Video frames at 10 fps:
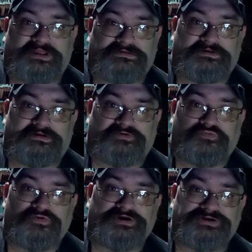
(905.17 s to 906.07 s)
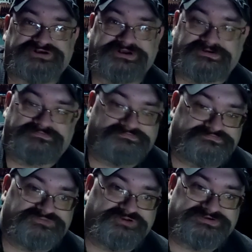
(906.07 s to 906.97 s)
in the woods, you can
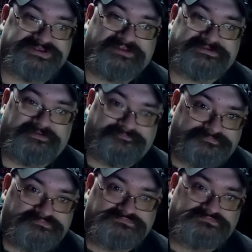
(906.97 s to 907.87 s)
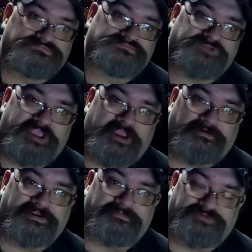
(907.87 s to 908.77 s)
use that to
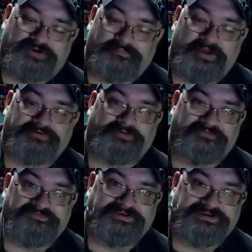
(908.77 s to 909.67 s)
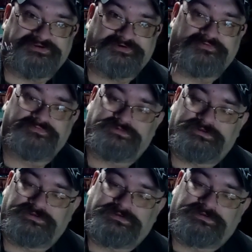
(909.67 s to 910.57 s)
carry your bundle if you need to,
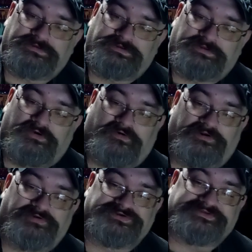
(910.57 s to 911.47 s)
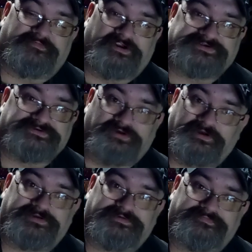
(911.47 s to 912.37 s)
or use the parcel hook.
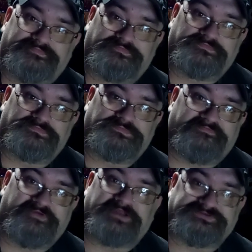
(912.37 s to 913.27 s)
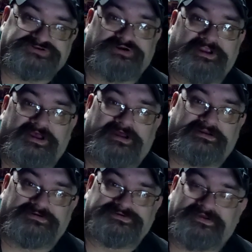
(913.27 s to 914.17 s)
You got the string on
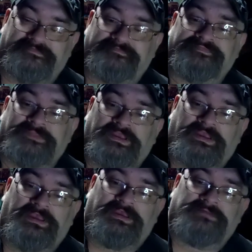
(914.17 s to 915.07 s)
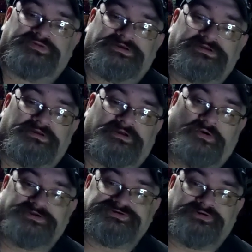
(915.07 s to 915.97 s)
it or something. But a
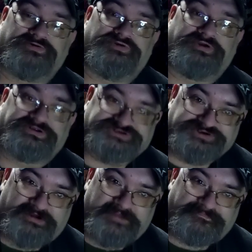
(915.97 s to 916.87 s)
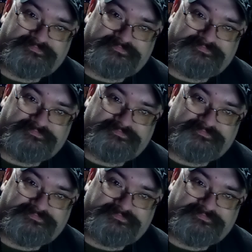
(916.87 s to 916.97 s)
corkscrew, you can scrape